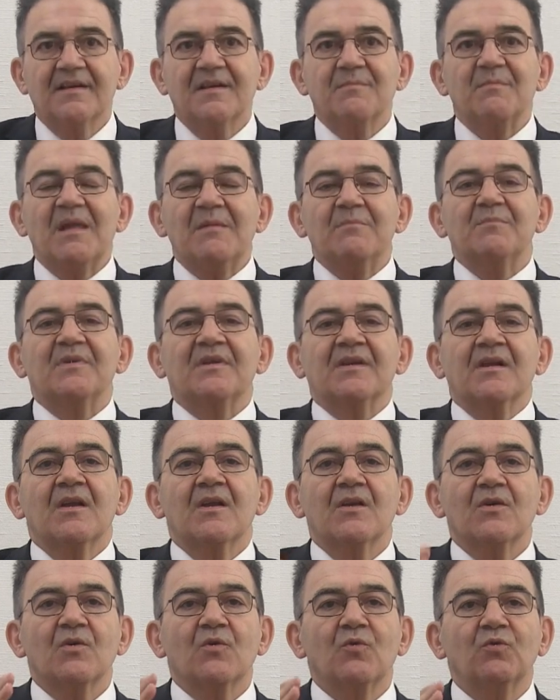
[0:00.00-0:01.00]
Remember,
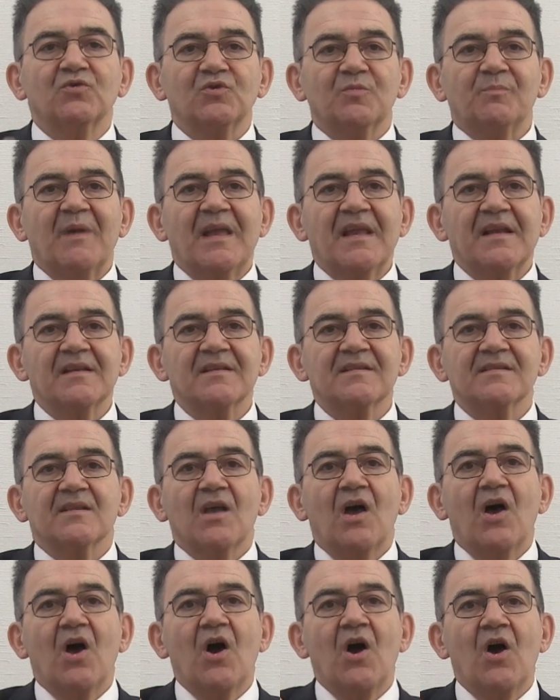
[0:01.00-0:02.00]
good
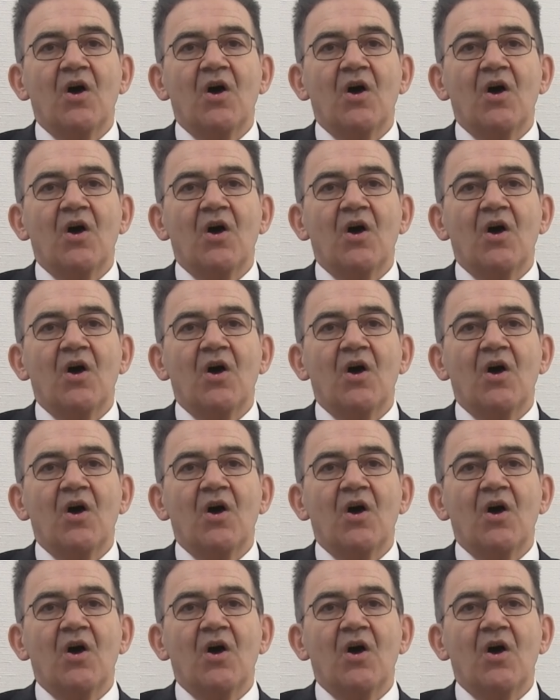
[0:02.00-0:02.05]
banks